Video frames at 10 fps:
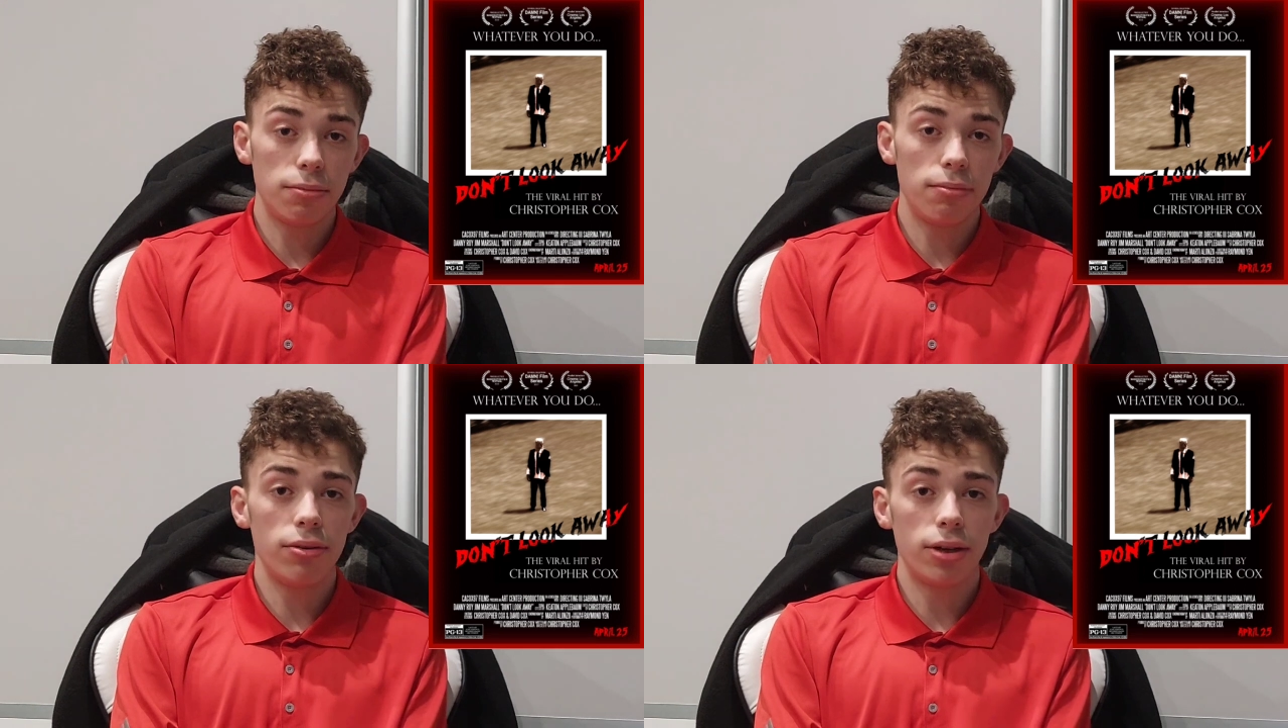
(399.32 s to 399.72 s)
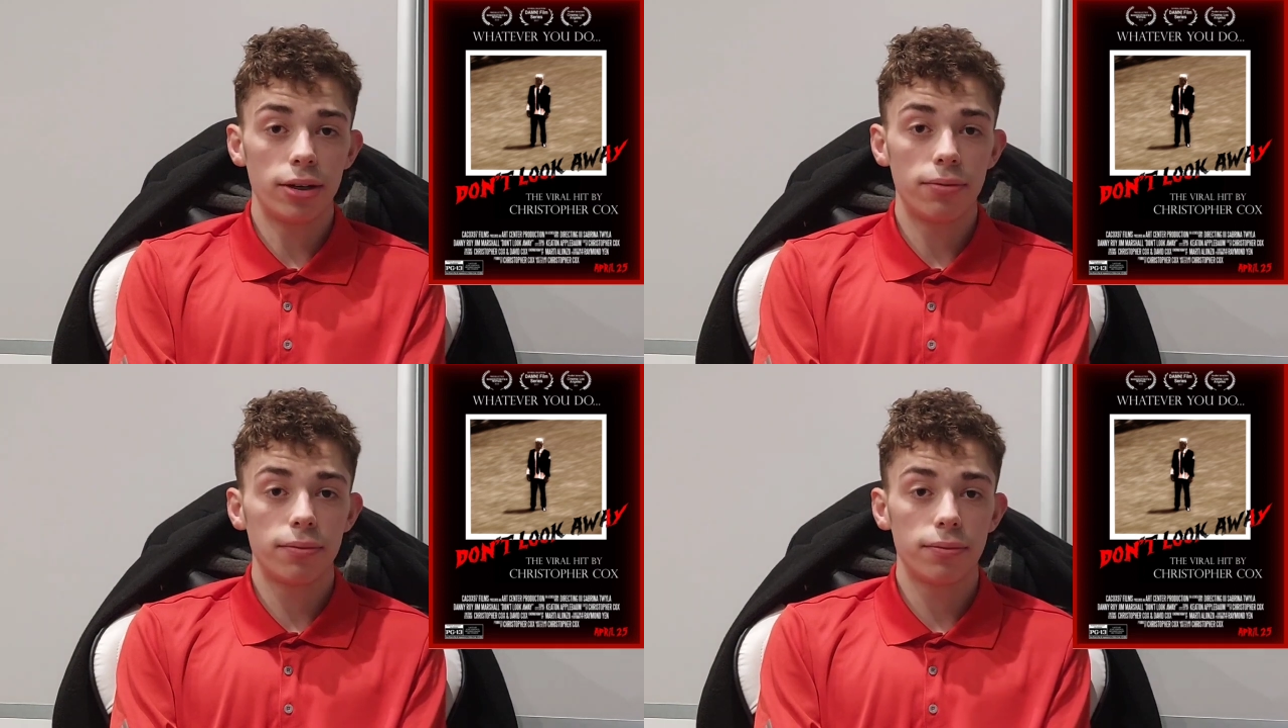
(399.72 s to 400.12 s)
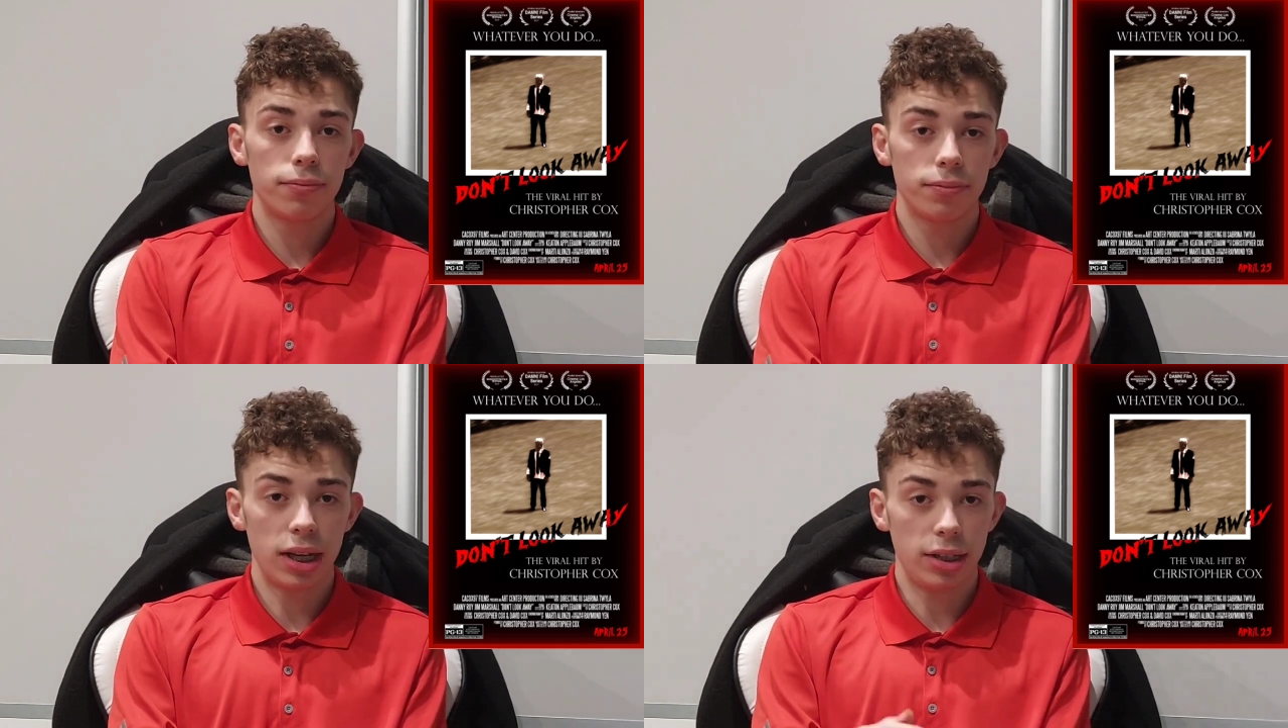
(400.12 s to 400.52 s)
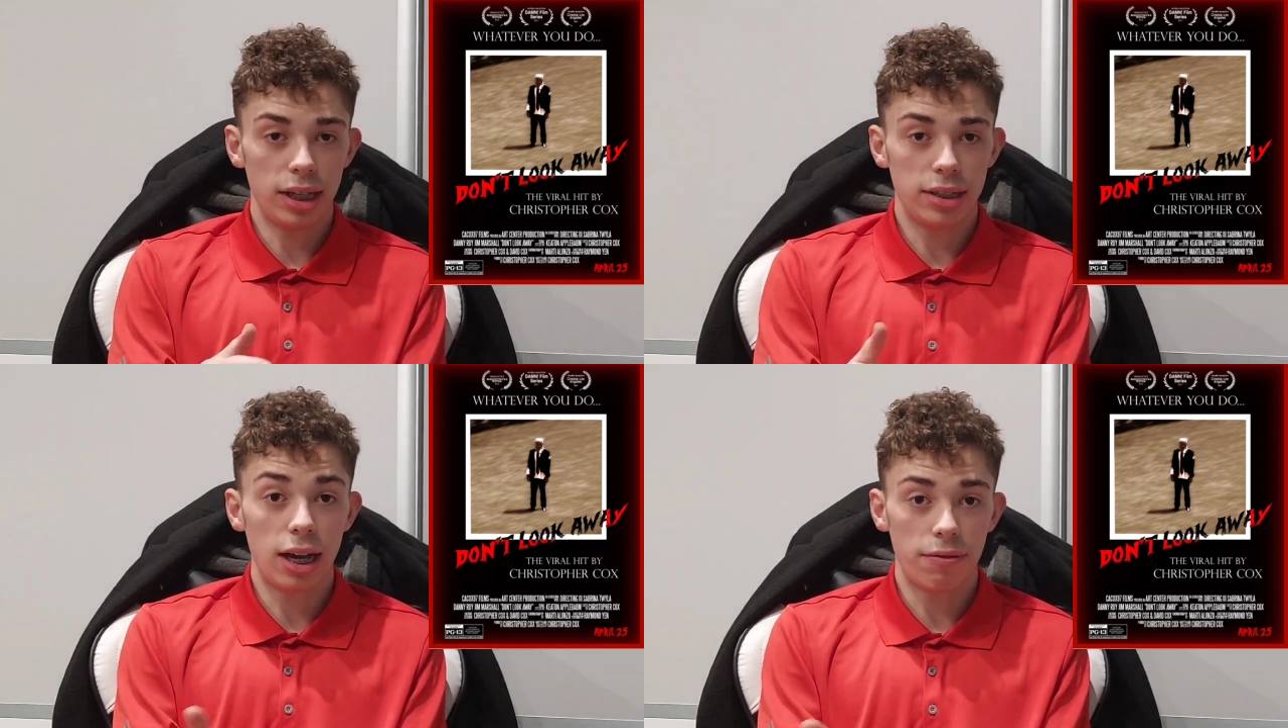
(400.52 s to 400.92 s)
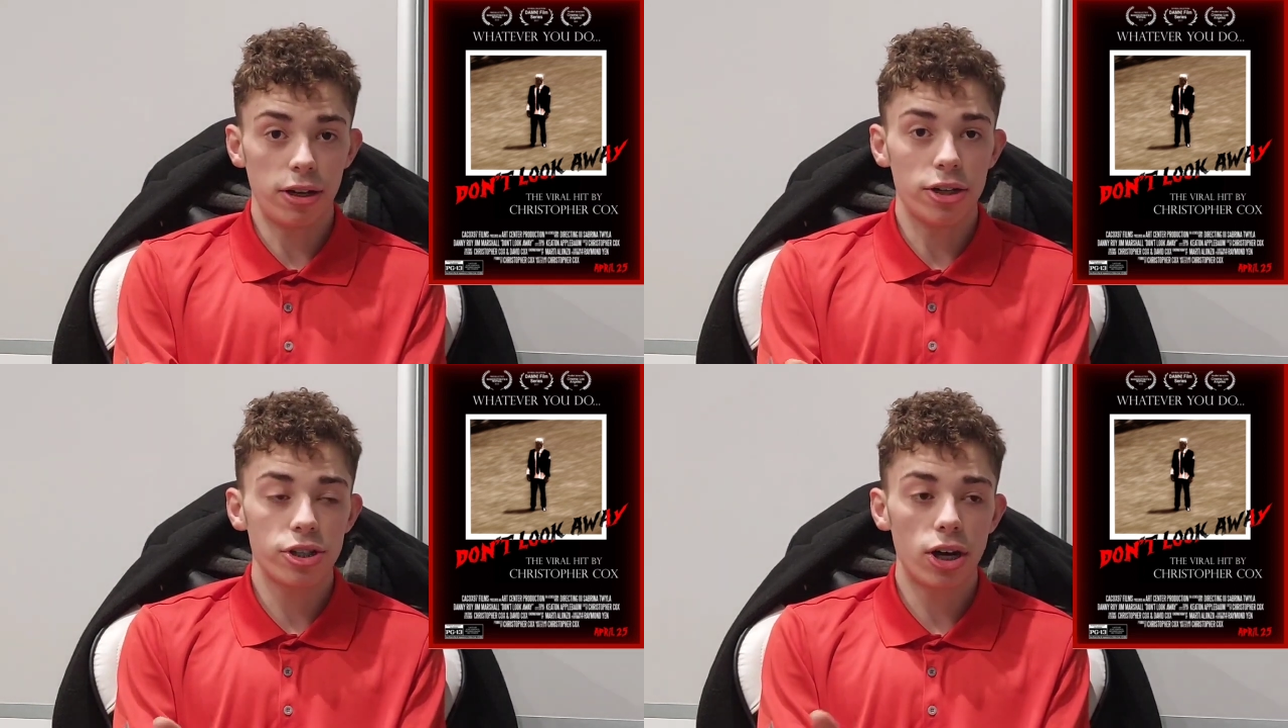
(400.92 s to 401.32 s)
the mirror, and that's our
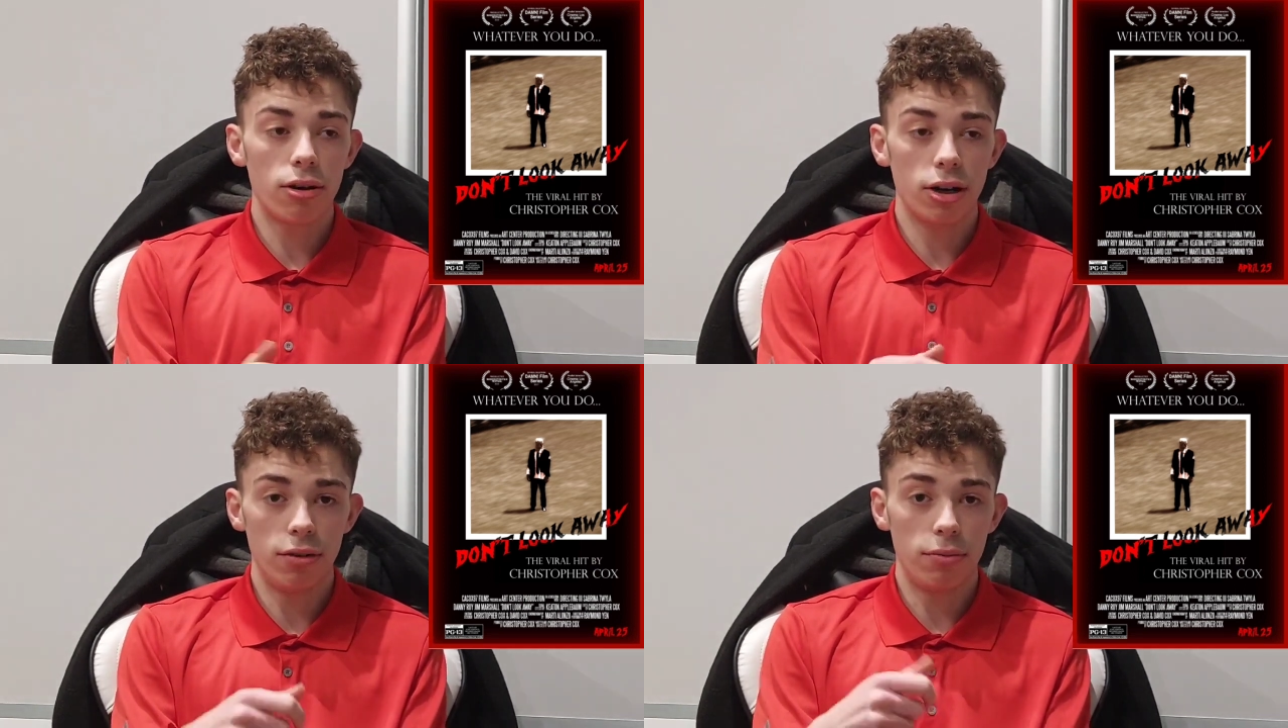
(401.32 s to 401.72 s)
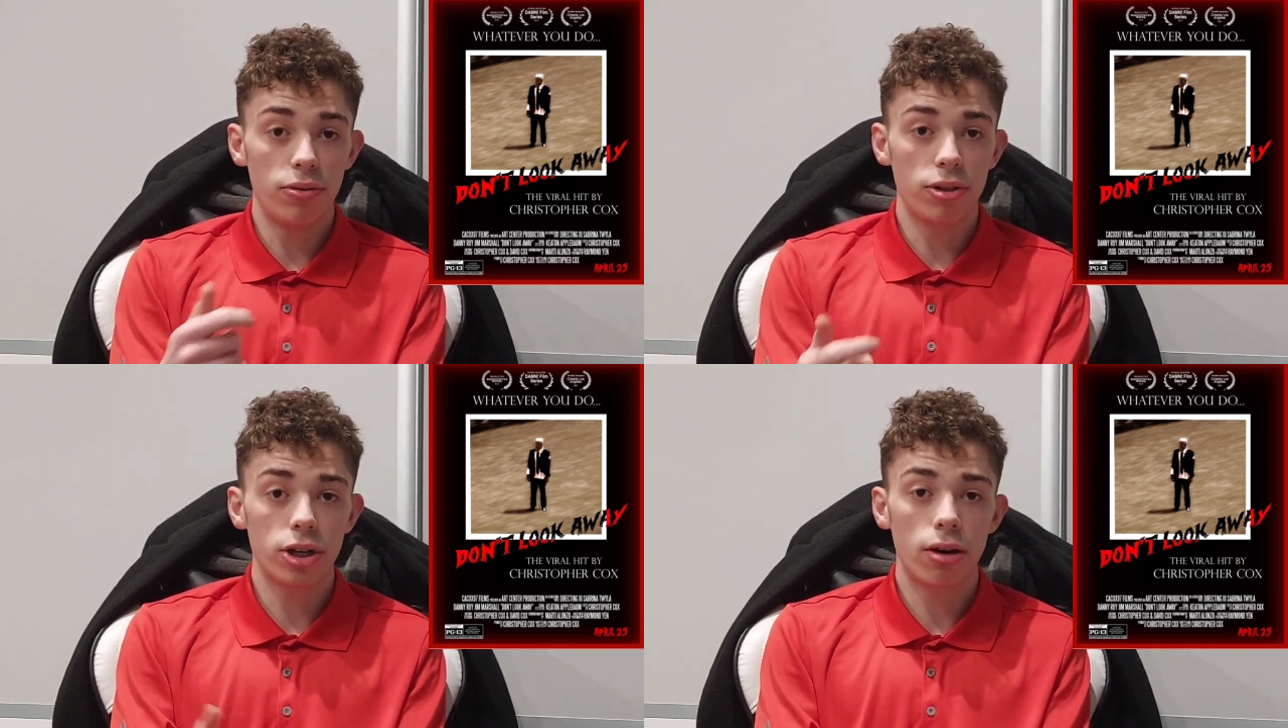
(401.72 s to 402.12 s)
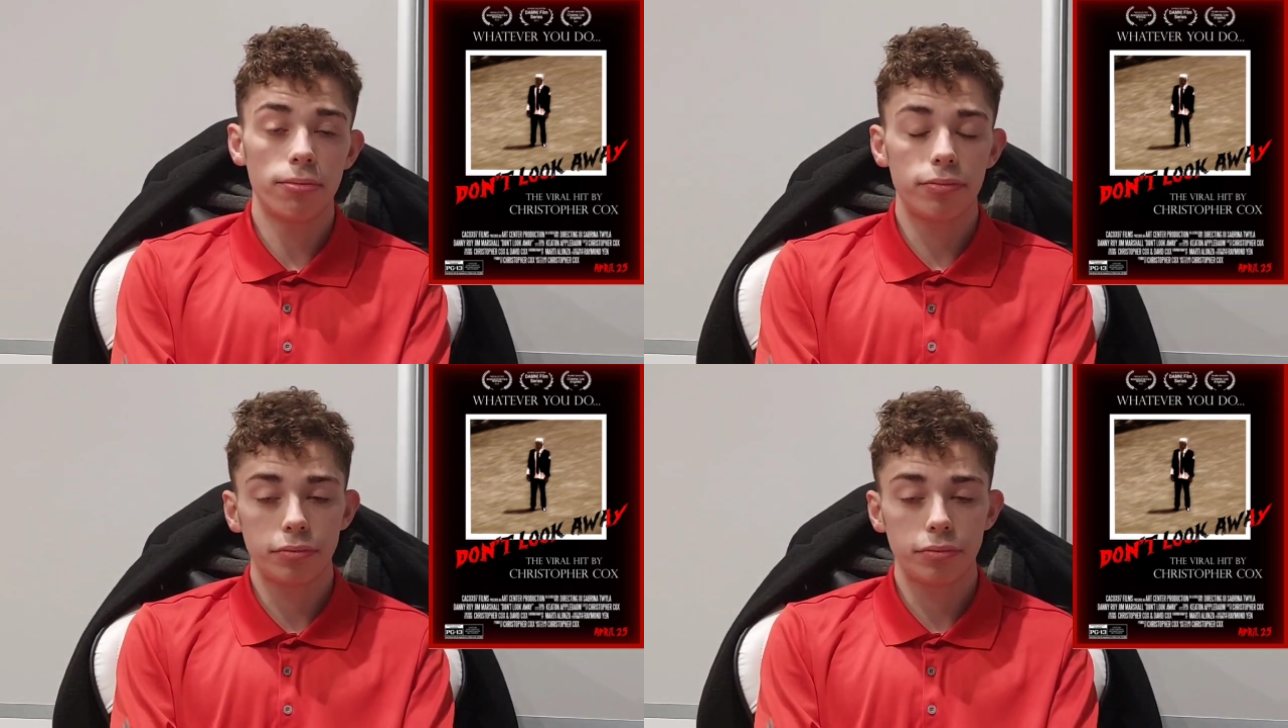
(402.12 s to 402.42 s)
first shot of a mirror shot.